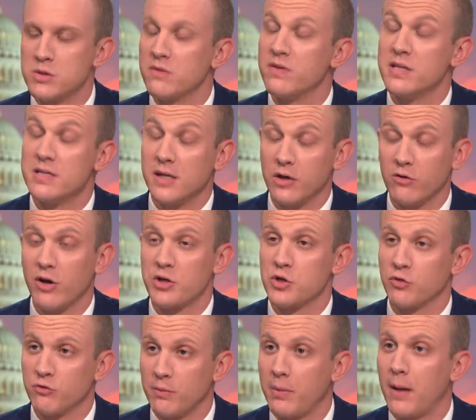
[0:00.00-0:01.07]
of these
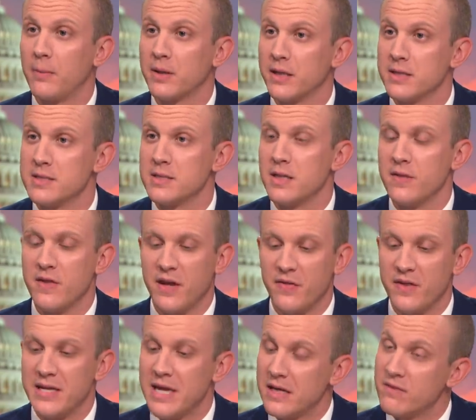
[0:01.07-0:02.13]
congressional Republicans that at
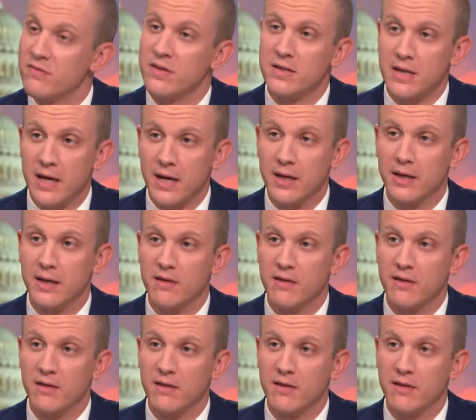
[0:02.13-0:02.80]
the end of the day,